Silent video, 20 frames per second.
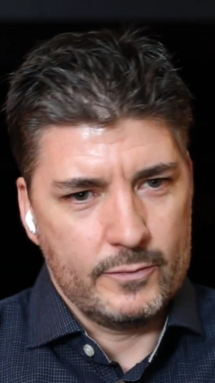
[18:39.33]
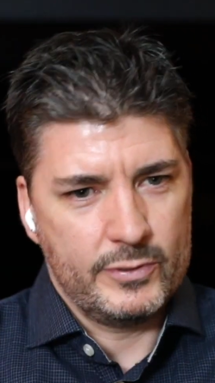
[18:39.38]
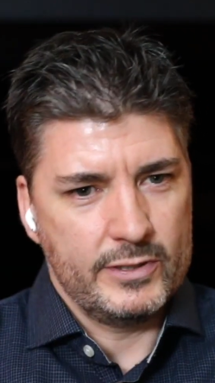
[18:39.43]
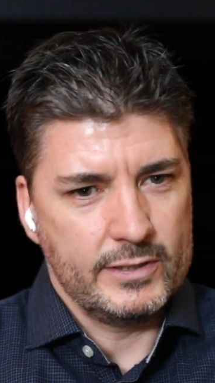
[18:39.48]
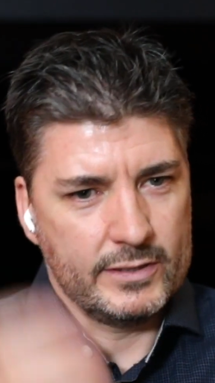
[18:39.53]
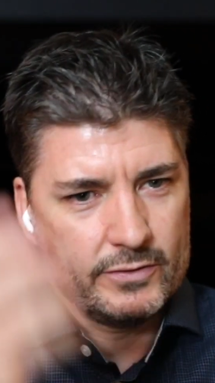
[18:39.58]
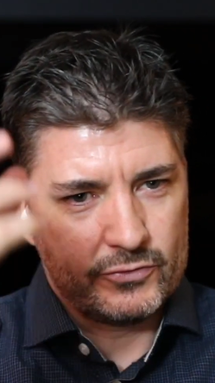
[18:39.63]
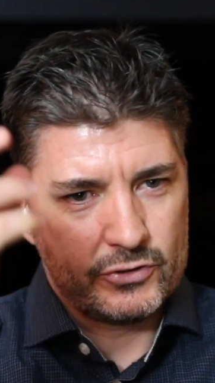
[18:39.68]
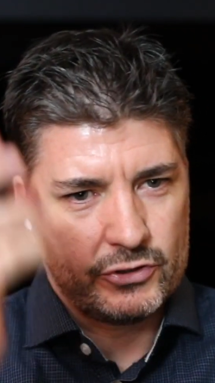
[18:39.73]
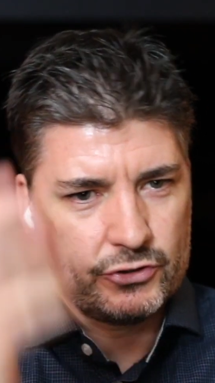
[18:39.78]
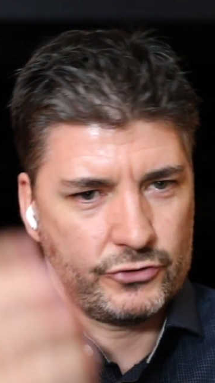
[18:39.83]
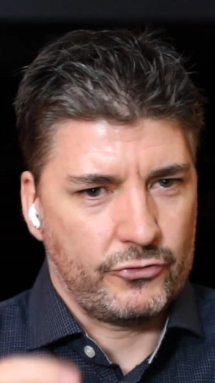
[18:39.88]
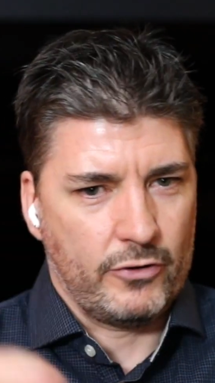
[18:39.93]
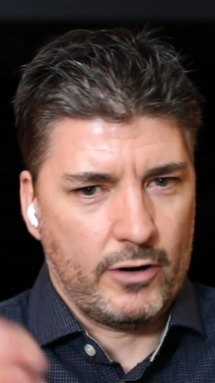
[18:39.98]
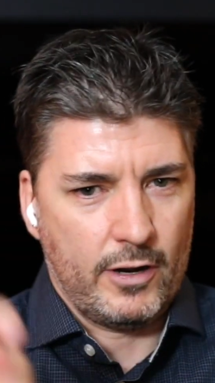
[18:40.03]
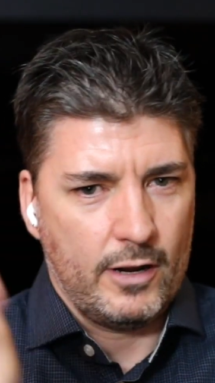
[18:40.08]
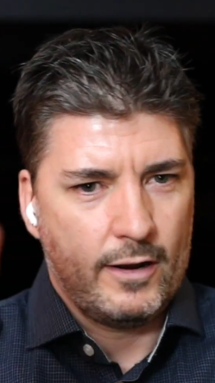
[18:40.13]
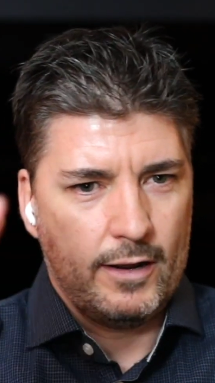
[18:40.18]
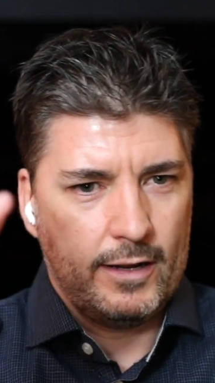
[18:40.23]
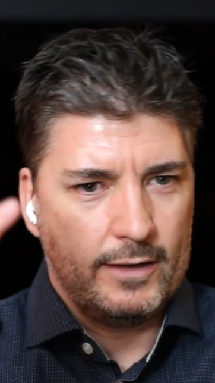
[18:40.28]
piece of
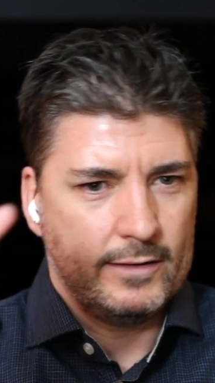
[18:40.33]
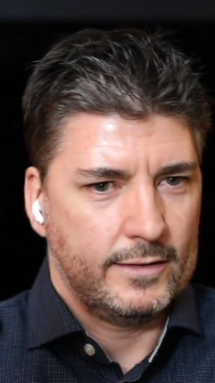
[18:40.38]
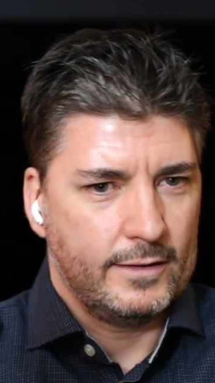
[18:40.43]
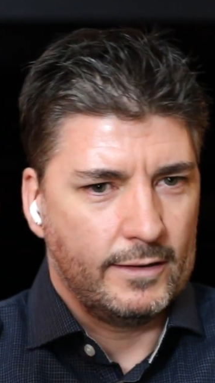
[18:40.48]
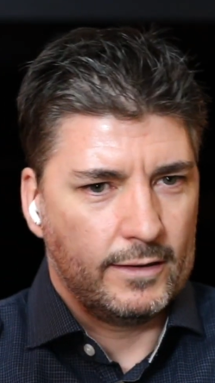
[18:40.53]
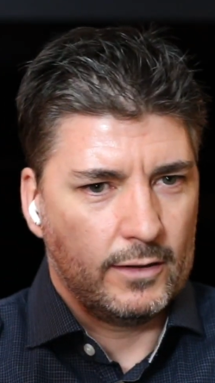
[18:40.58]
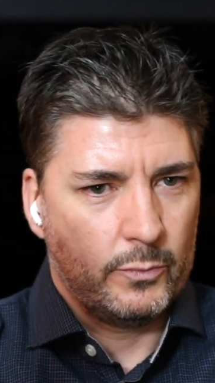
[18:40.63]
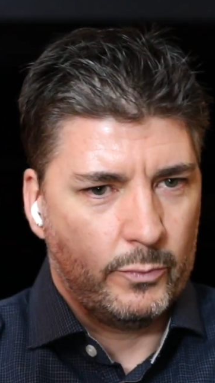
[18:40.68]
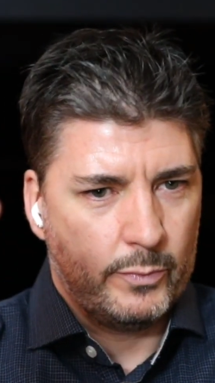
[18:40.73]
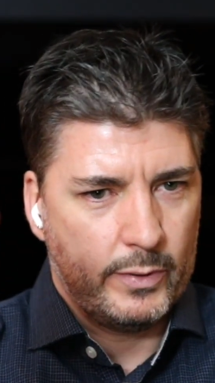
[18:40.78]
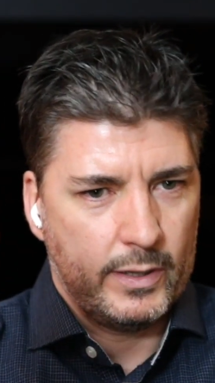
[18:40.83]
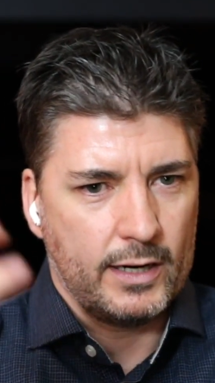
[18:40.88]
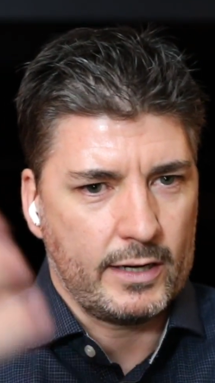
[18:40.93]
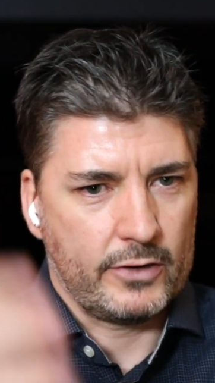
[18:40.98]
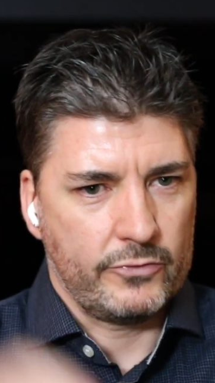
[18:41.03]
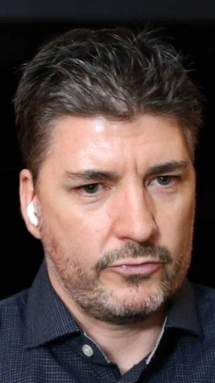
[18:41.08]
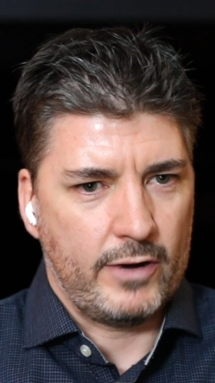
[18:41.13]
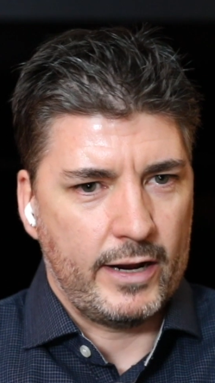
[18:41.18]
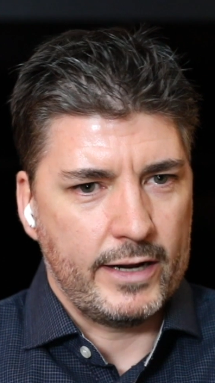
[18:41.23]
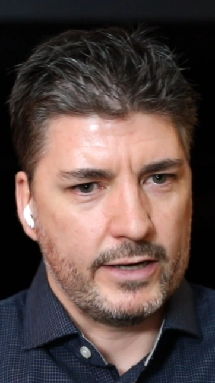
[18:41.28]
straw and a little bug
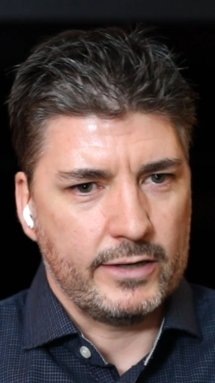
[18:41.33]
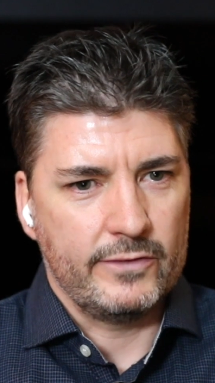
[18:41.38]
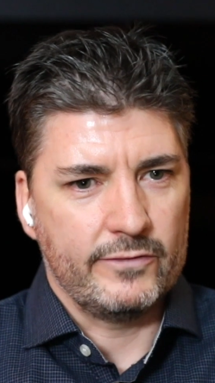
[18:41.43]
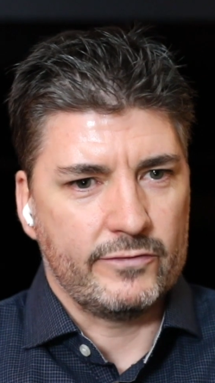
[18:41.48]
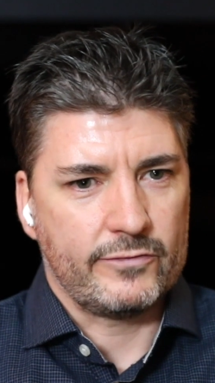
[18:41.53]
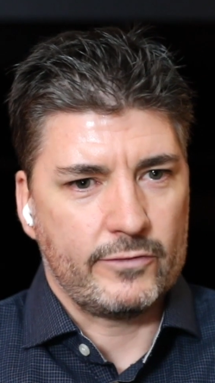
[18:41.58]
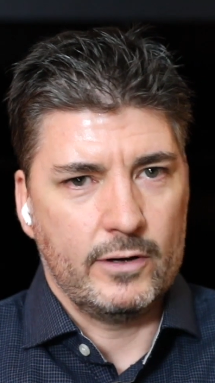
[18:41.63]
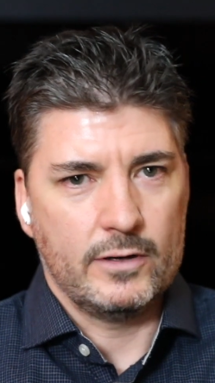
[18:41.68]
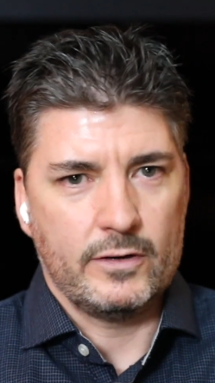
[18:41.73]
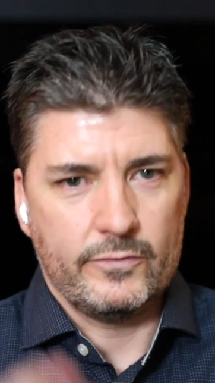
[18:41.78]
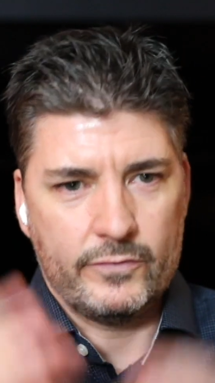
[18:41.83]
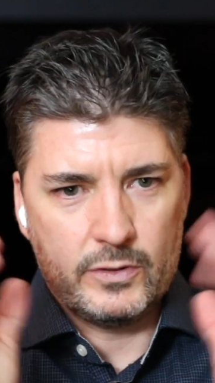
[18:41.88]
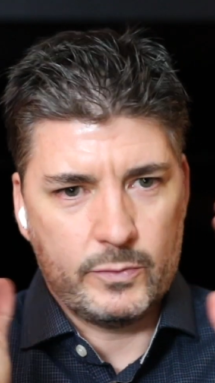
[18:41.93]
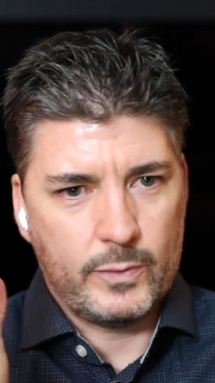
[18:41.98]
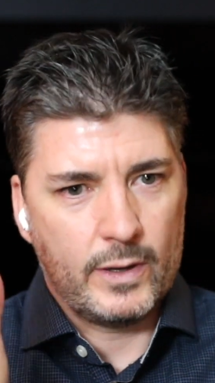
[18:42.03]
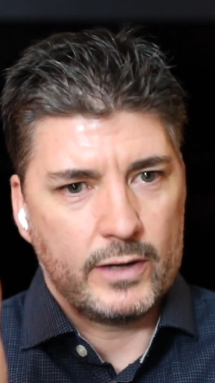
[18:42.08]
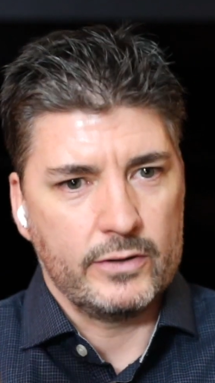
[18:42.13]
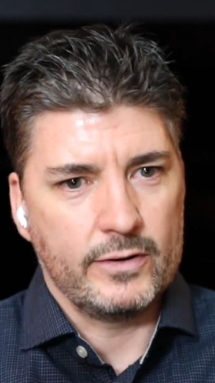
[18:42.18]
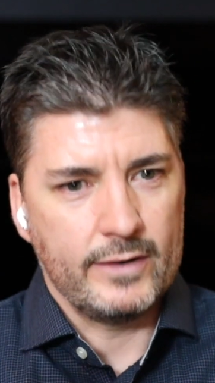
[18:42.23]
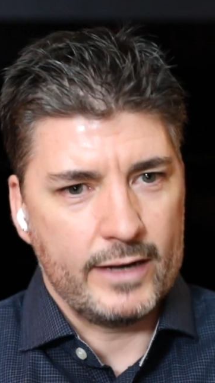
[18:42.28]
right in front of it
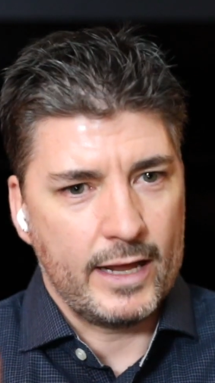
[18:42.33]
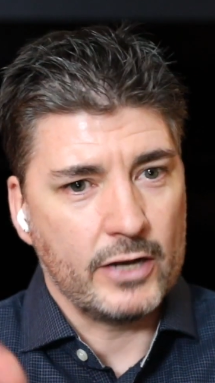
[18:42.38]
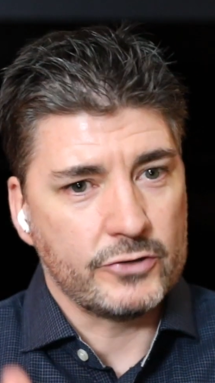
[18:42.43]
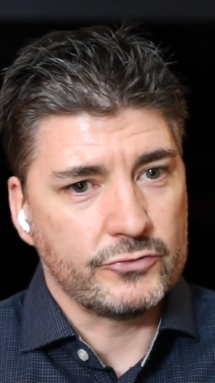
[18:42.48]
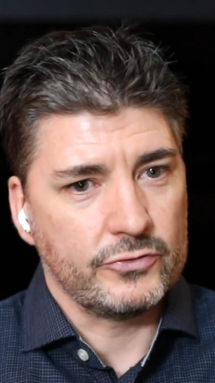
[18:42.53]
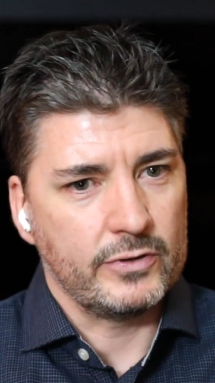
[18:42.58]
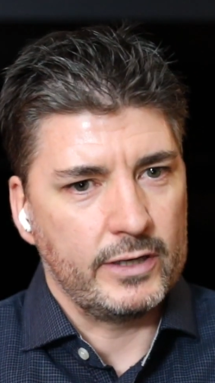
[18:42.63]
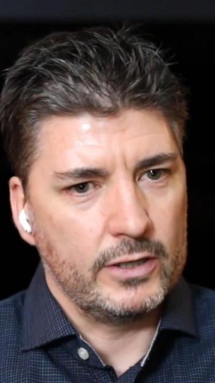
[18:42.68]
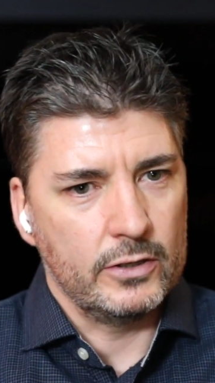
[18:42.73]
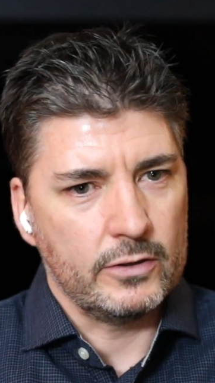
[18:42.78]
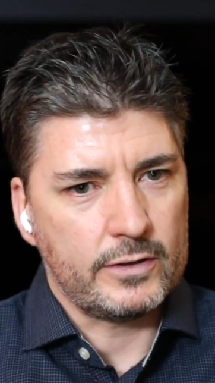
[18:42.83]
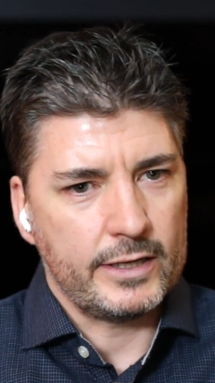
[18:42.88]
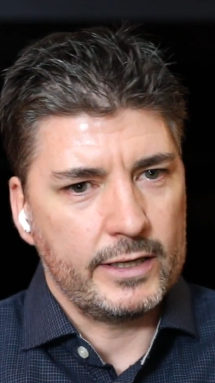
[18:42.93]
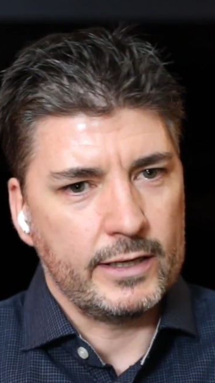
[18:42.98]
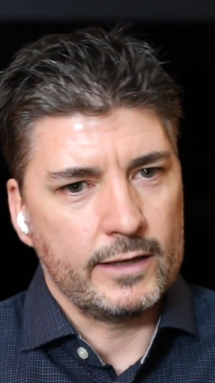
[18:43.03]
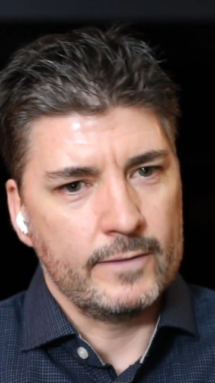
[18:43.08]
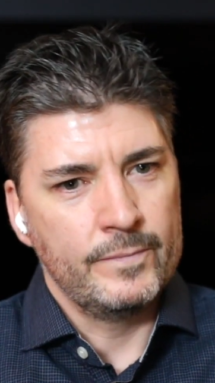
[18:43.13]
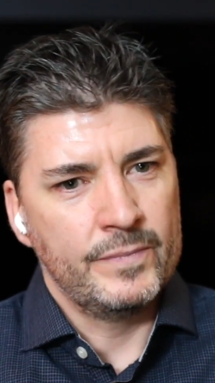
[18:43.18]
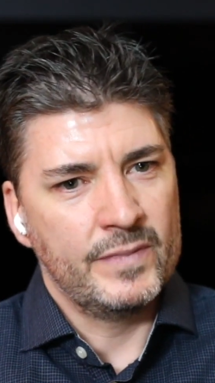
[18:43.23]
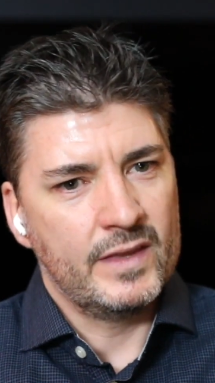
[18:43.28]
where you're naturally
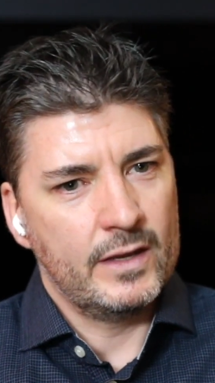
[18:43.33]
looking.